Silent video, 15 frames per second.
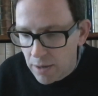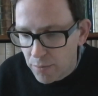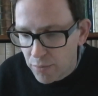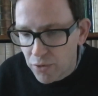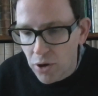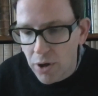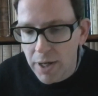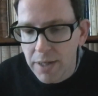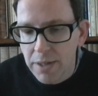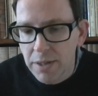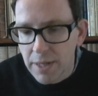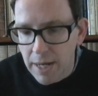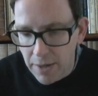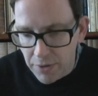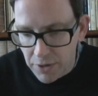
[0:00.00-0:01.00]

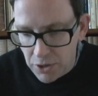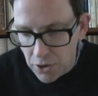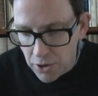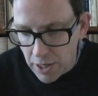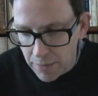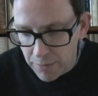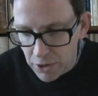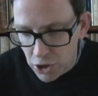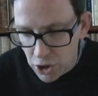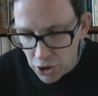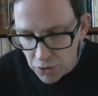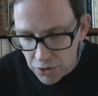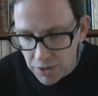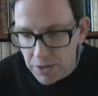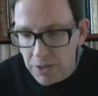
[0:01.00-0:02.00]
prized at the time. The
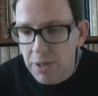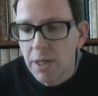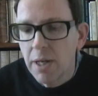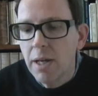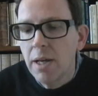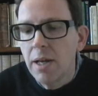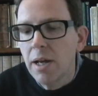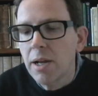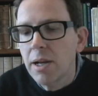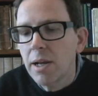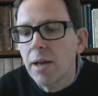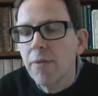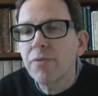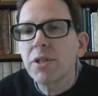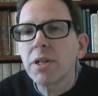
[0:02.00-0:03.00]
Tudors loved